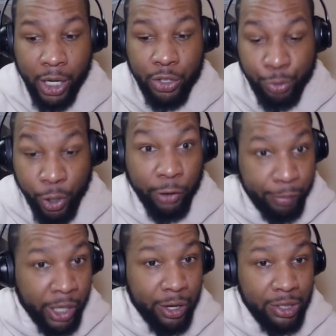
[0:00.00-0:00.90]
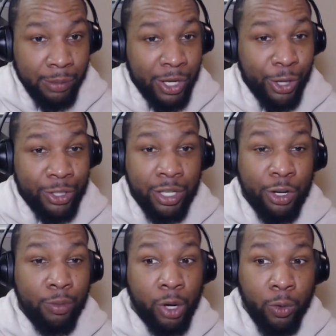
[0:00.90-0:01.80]
12 players to be on the
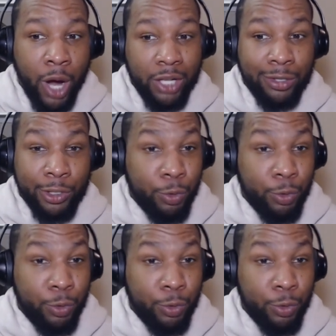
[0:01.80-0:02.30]
Senior Bowl watch list.